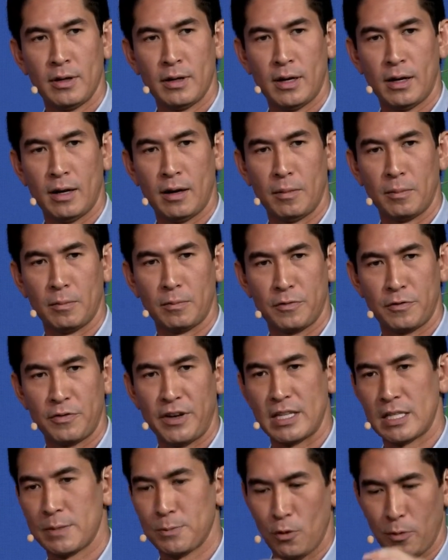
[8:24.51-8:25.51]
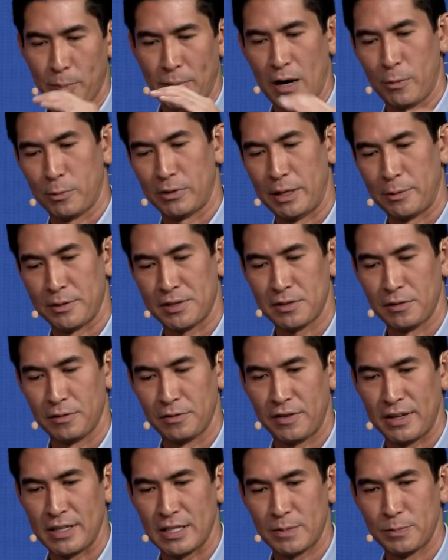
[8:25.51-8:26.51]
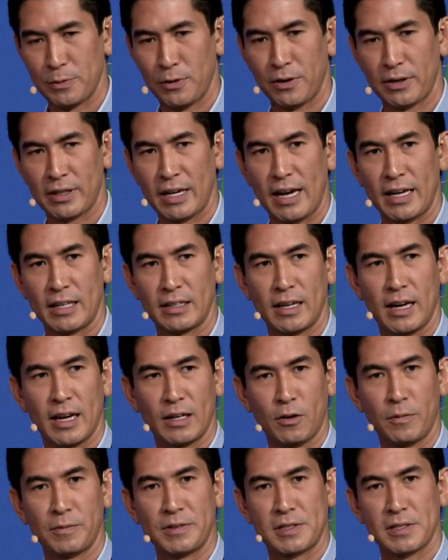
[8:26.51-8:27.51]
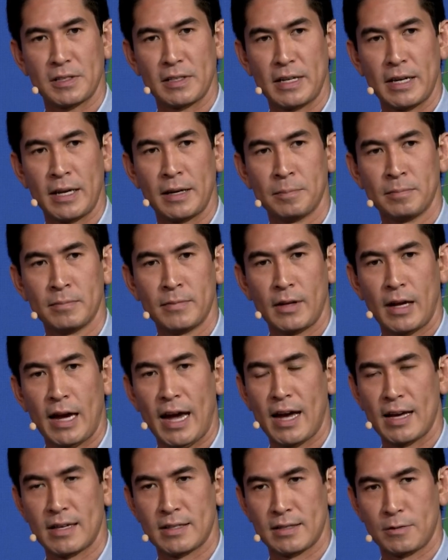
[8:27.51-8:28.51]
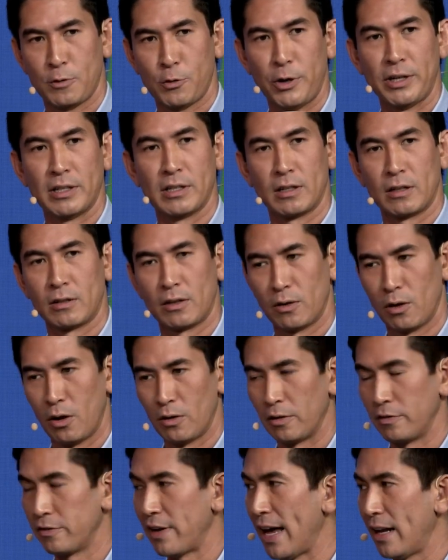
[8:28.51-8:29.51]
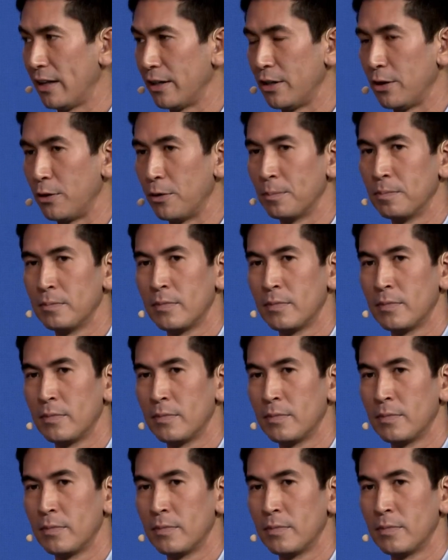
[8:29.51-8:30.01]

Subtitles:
Facebook back when they were still Facebook, and obviously has created a lot of value.